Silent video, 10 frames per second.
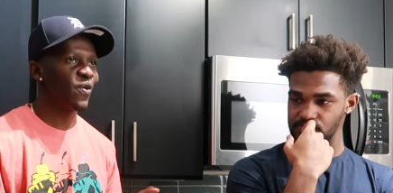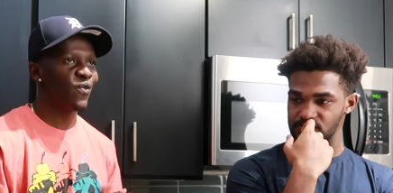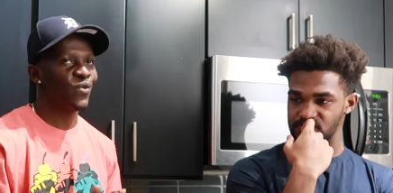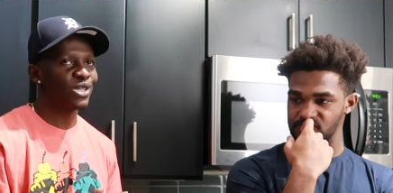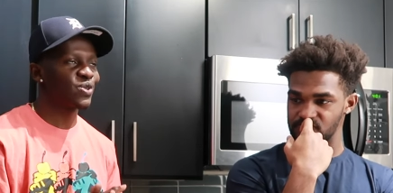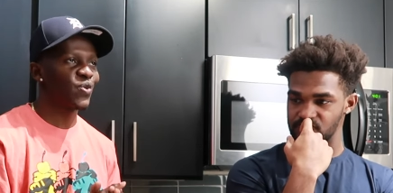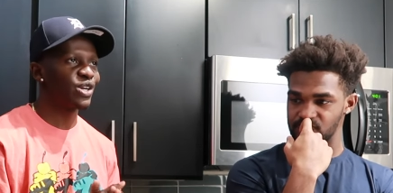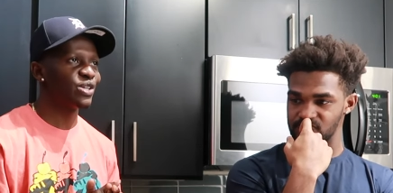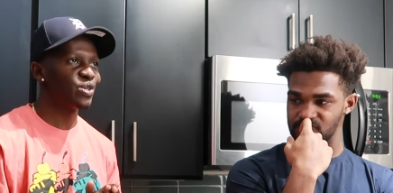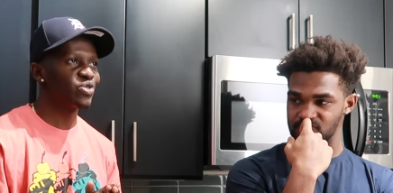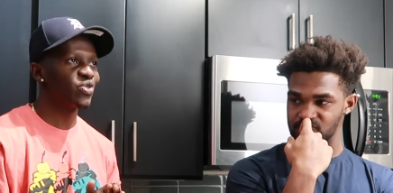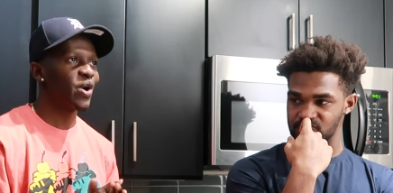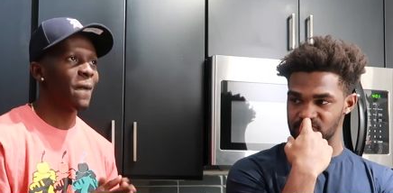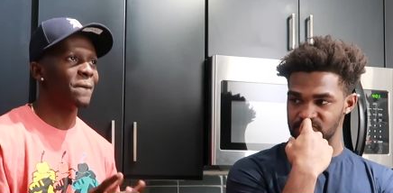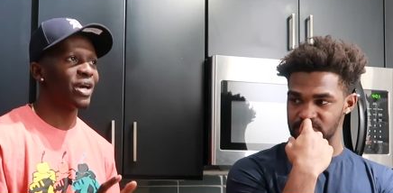Speaker 1: what, what's the word to use
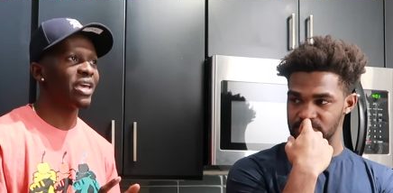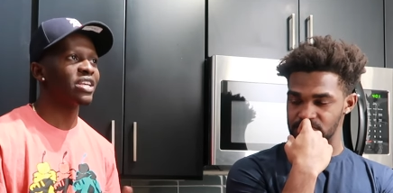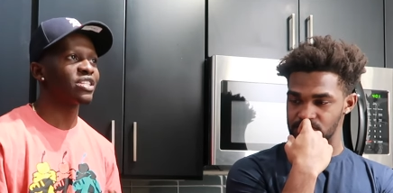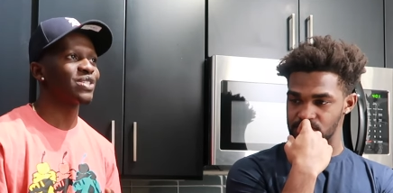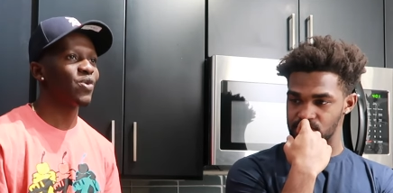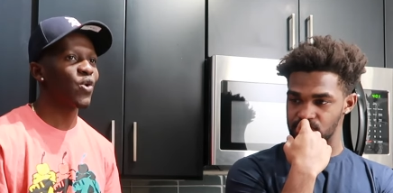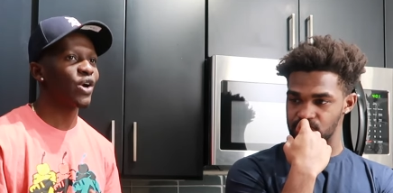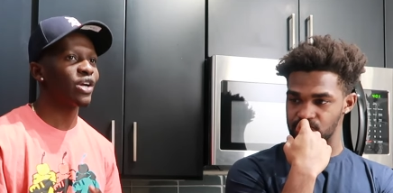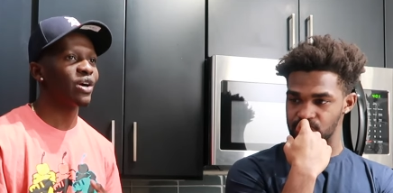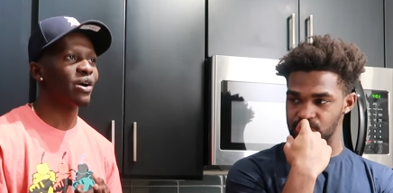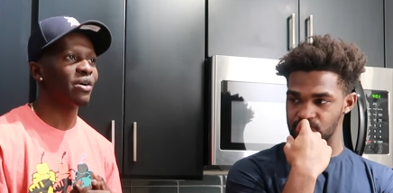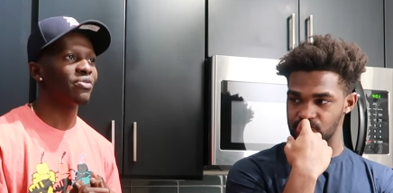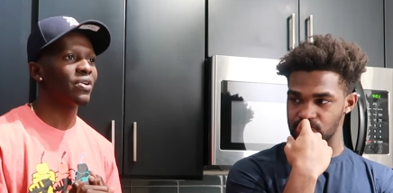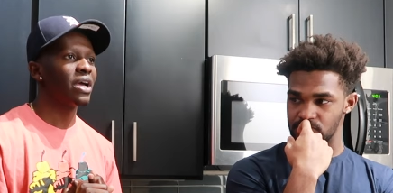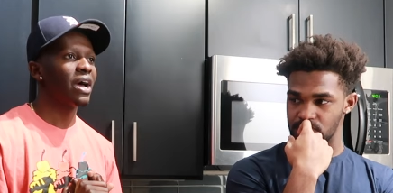for it, but it's just more
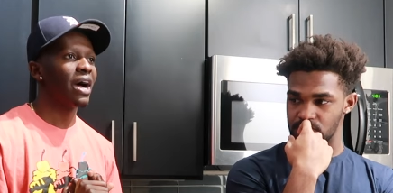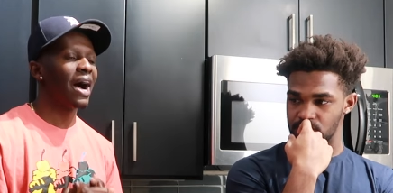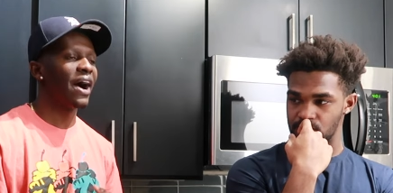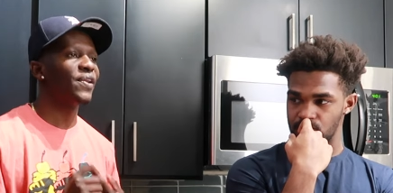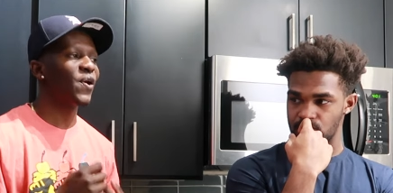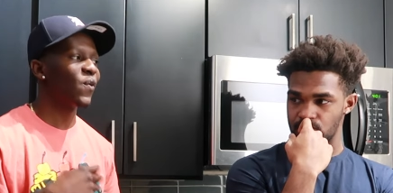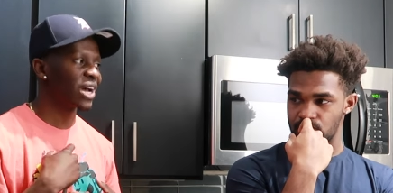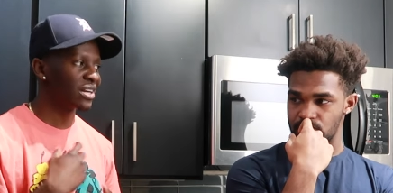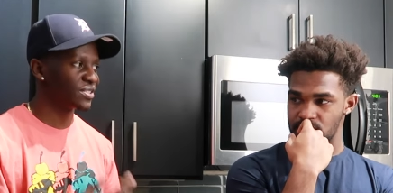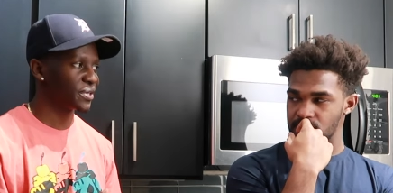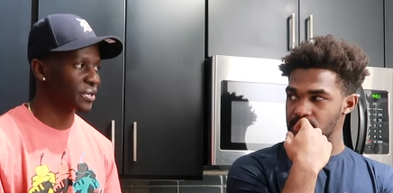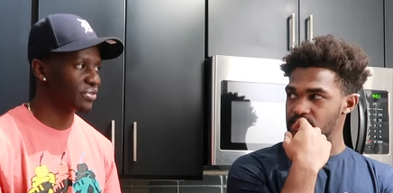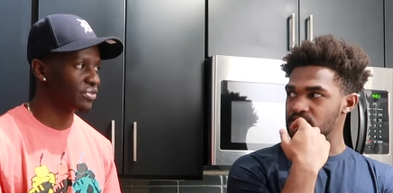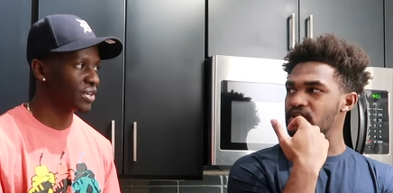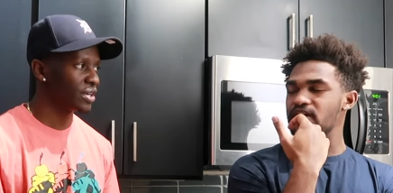of I know what I
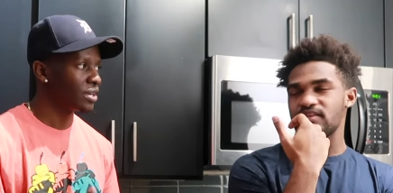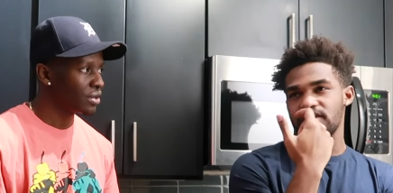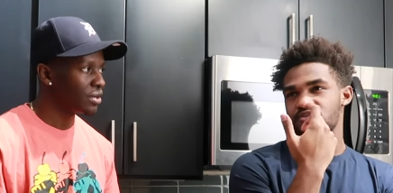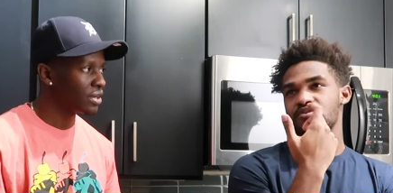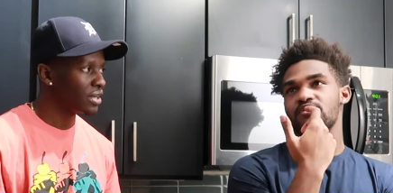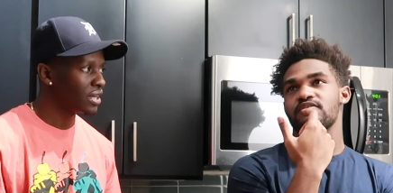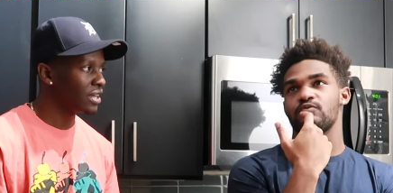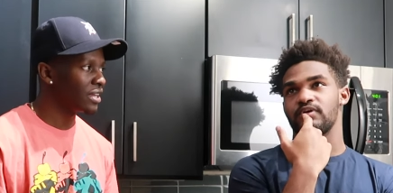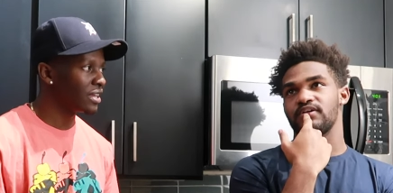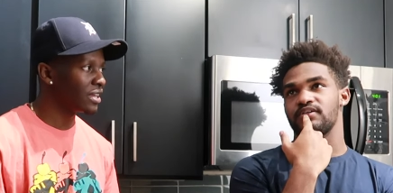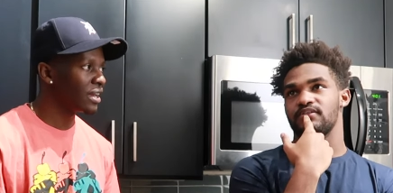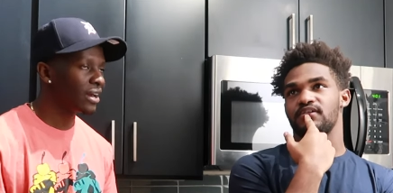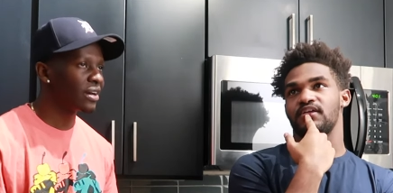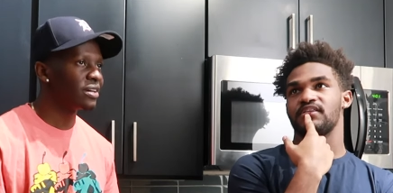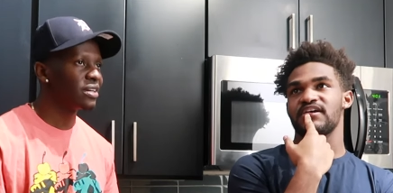deserve. Yeah, like you know your worth.
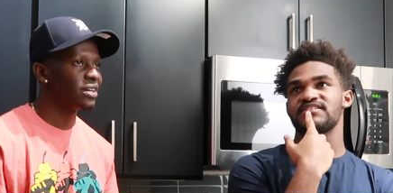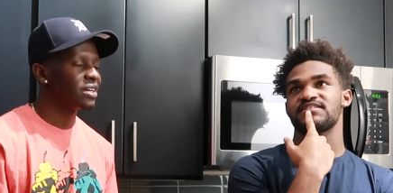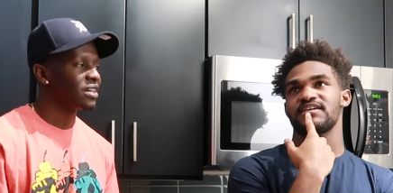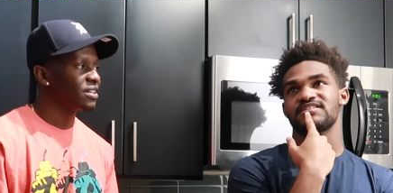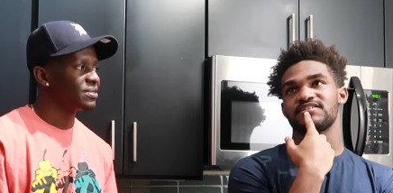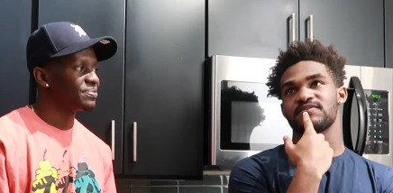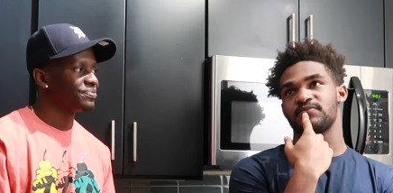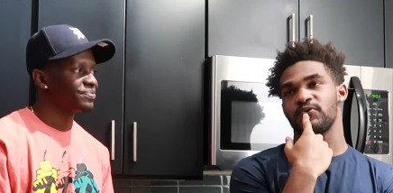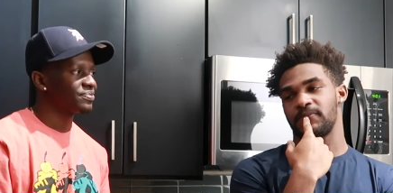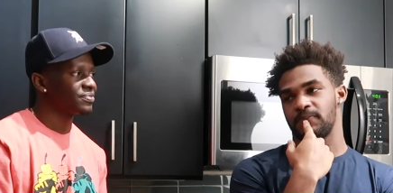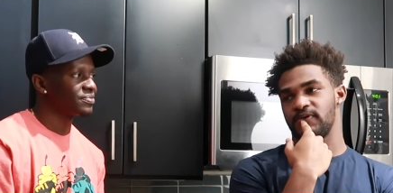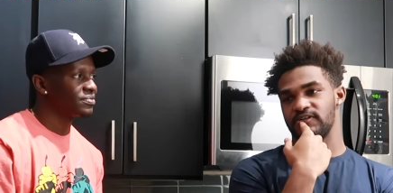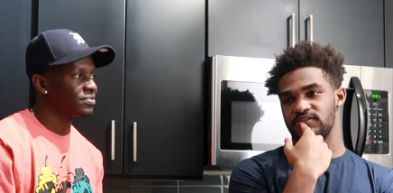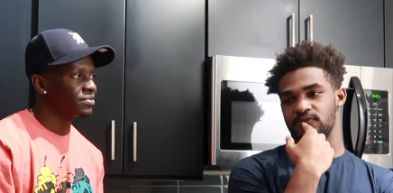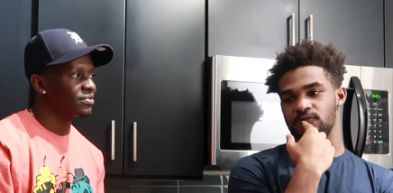Yeah, and
Speaker 2: that's that's an important
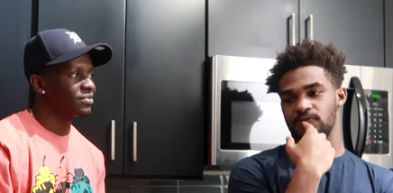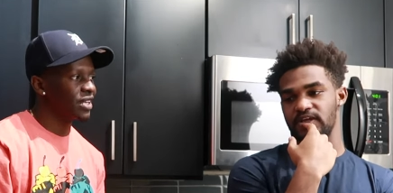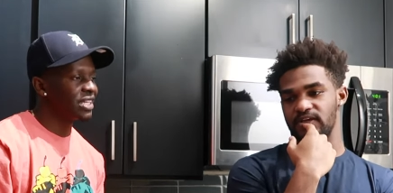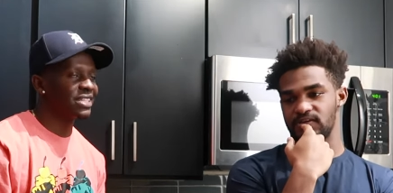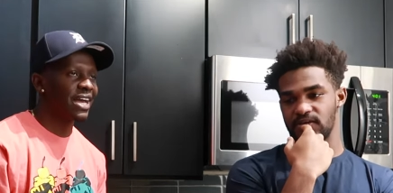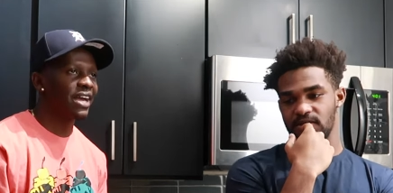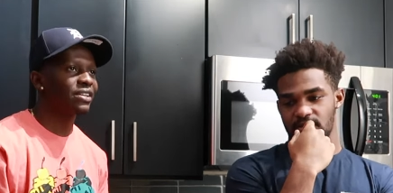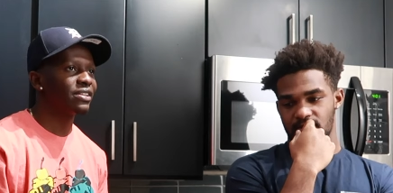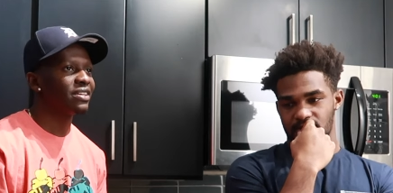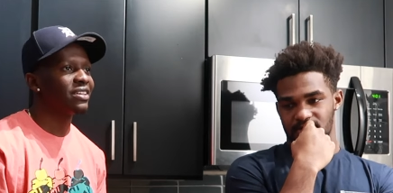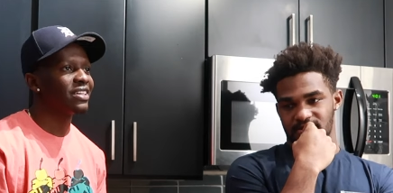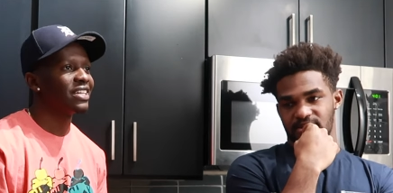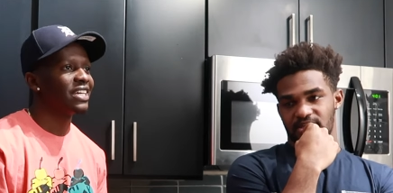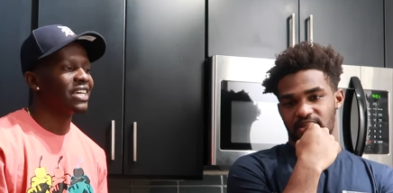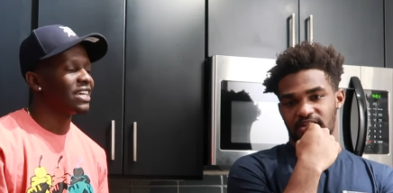part too. Like exactly.
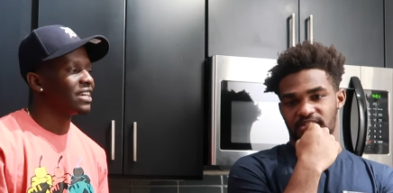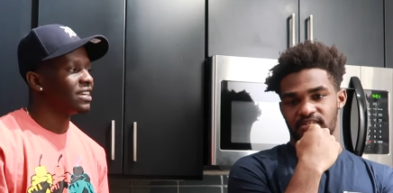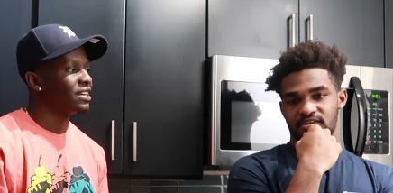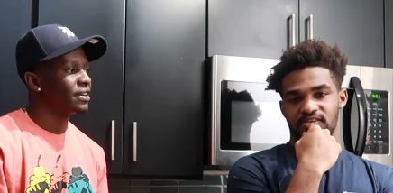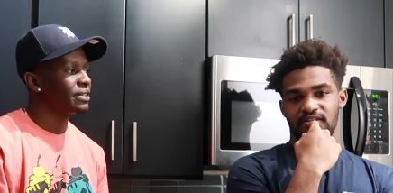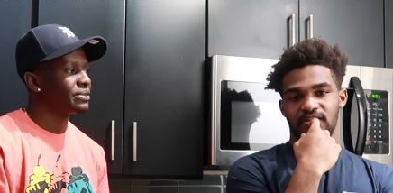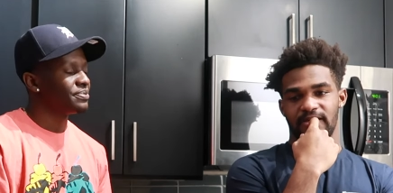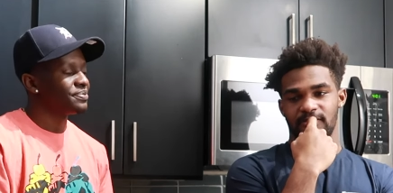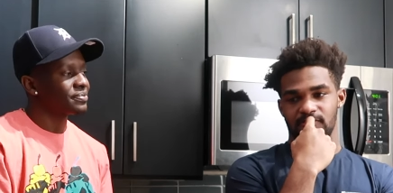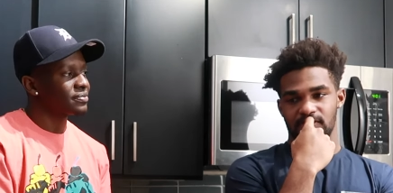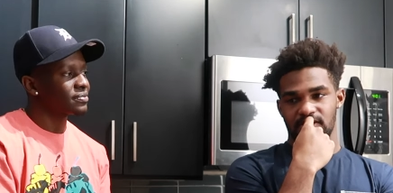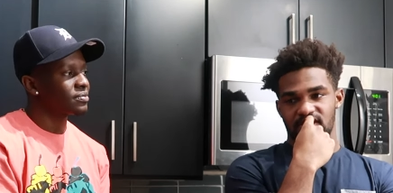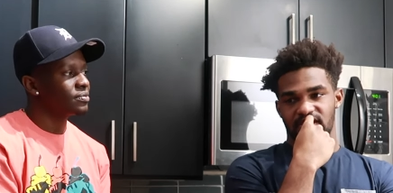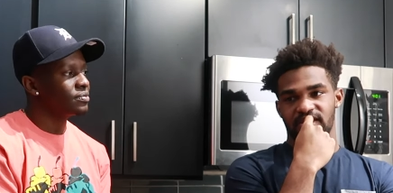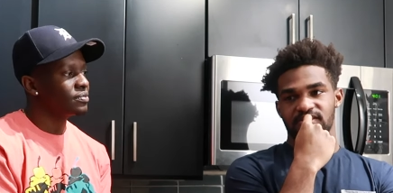I think that like
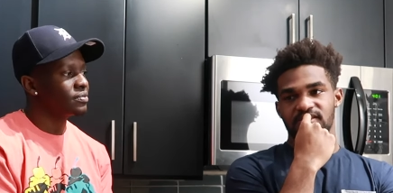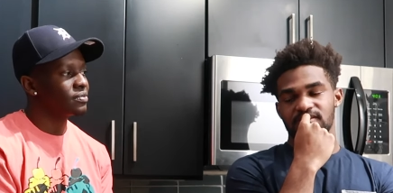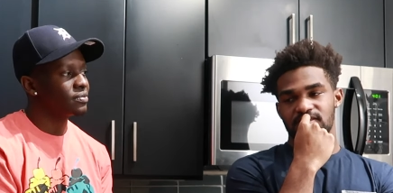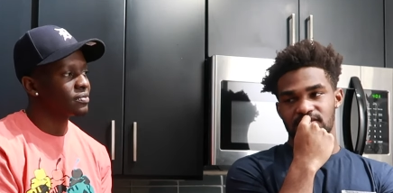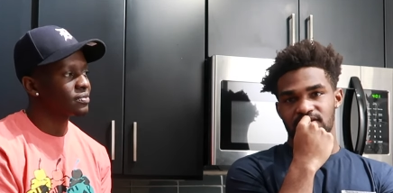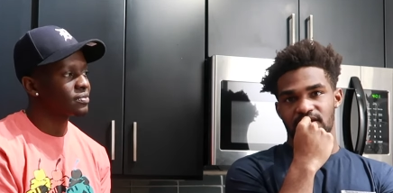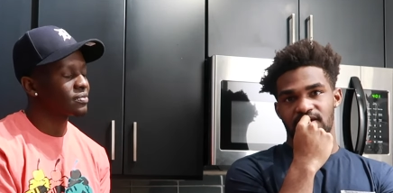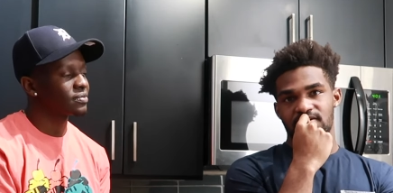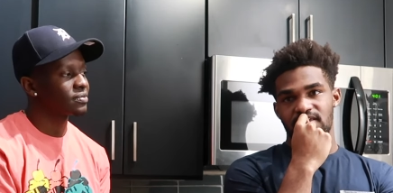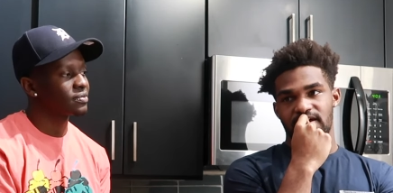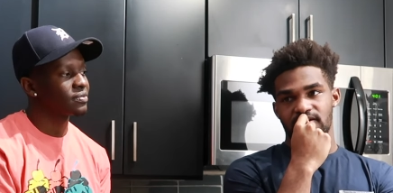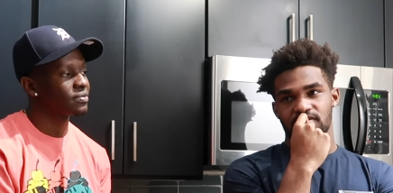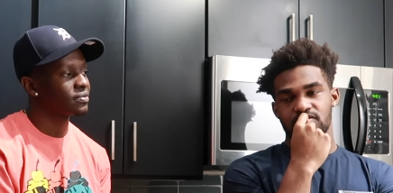at the end of the day, like